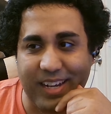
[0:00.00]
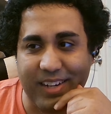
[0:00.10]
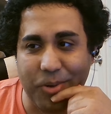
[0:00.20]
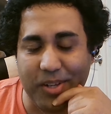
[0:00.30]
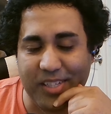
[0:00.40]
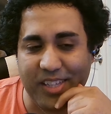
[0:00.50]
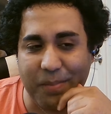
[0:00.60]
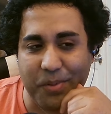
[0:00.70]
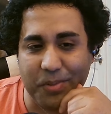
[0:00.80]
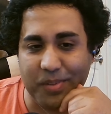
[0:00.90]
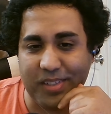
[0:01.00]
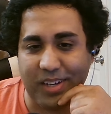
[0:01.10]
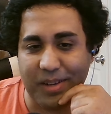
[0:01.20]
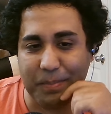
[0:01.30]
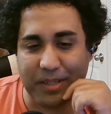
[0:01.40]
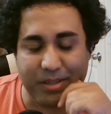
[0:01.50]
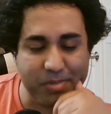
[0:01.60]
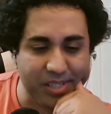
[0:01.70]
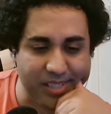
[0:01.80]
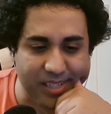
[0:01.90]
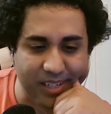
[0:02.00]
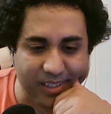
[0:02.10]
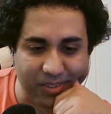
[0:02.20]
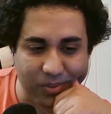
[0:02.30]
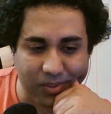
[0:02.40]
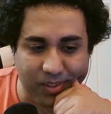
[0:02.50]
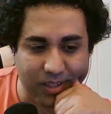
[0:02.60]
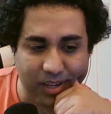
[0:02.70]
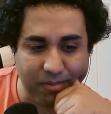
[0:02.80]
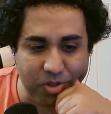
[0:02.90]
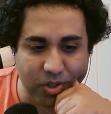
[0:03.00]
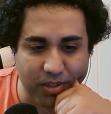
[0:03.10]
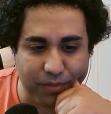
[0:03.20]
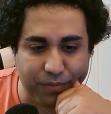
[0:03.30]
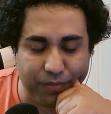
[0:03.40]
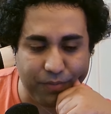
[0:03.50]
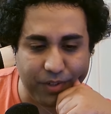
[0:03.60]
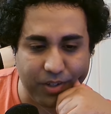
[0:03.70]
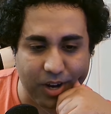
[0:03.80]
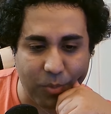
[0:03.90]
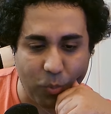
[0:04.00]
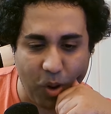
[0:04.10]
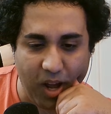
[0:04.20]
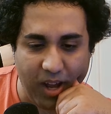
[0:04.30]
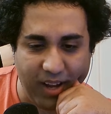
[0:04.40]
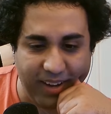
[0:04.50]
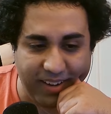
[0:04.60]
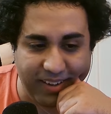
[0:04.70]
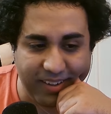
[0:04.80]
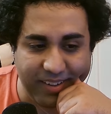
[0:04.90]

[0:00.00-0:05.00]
I know I said that multiple times, but I'm just like, I'm trying to figure out why.